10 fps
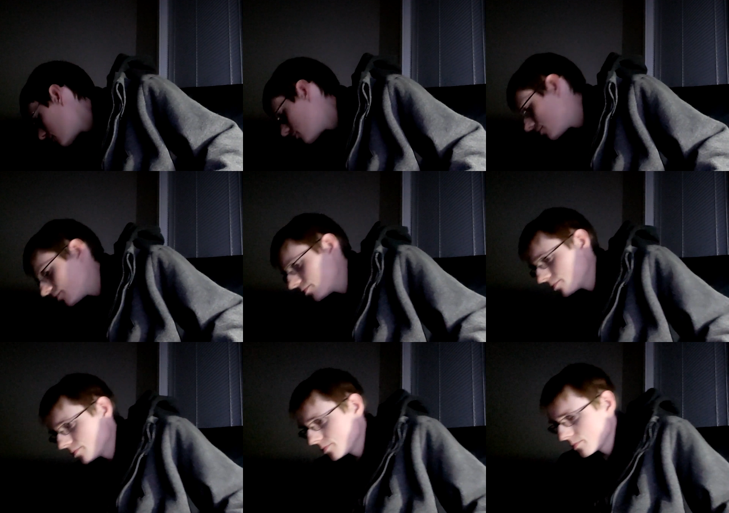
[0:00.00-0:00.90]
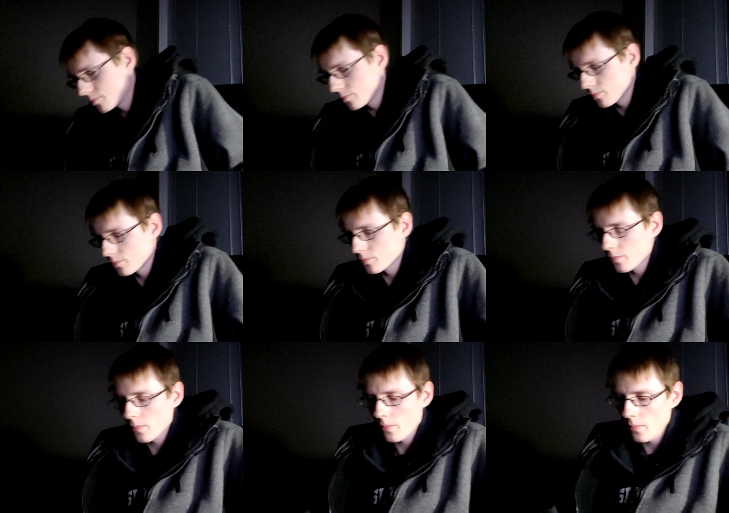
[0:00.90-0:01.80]

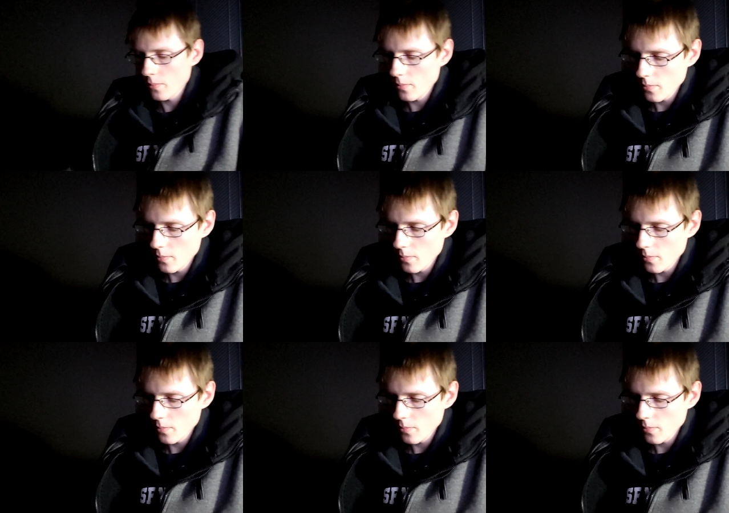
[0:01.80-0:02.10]
[no speech]